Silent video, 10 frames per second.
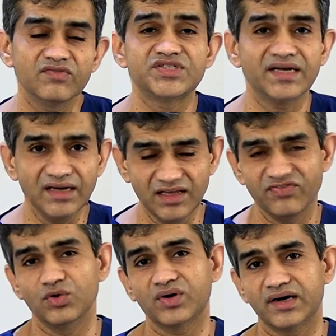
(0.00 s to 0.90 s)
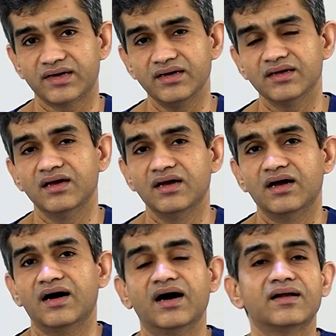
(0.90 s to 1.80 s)
Generally, if you look at it,
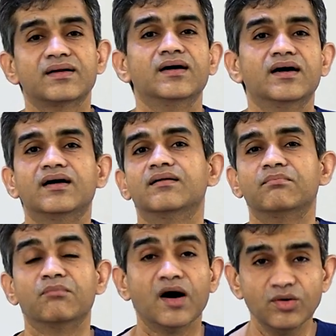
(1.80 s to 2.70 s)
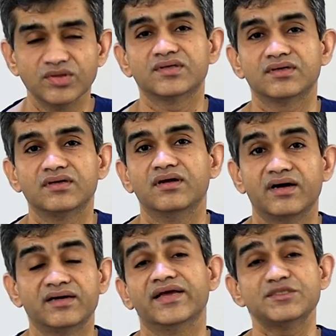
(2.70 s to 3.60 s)
our mouth
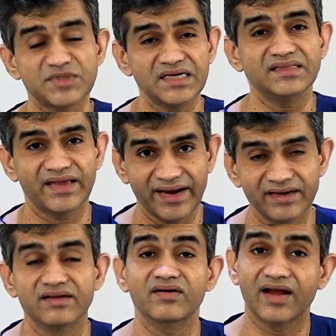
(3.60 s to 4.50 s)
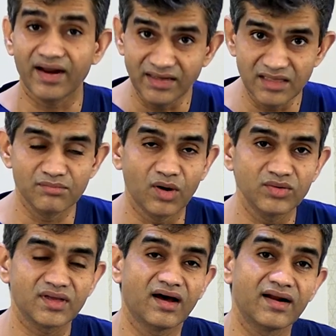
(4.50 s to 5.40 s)
and especially the head and the
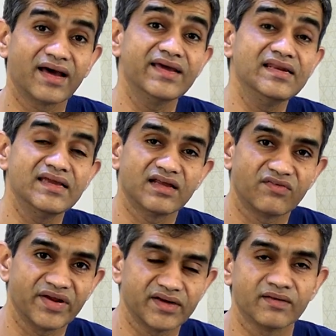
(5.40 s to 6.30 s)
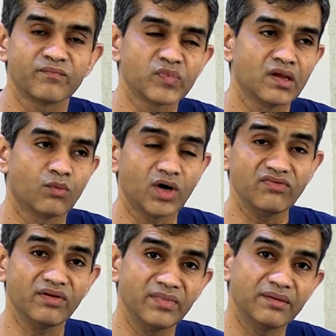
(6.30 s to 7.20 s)
mouth are highly innervated. What
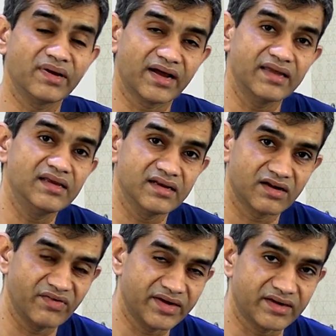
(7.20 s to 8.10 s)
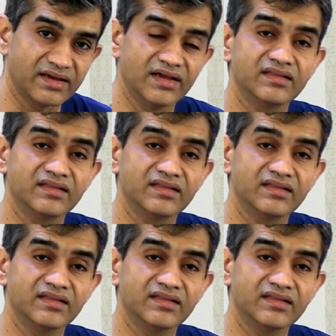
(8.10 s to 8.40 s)
do I mean by highly innervated?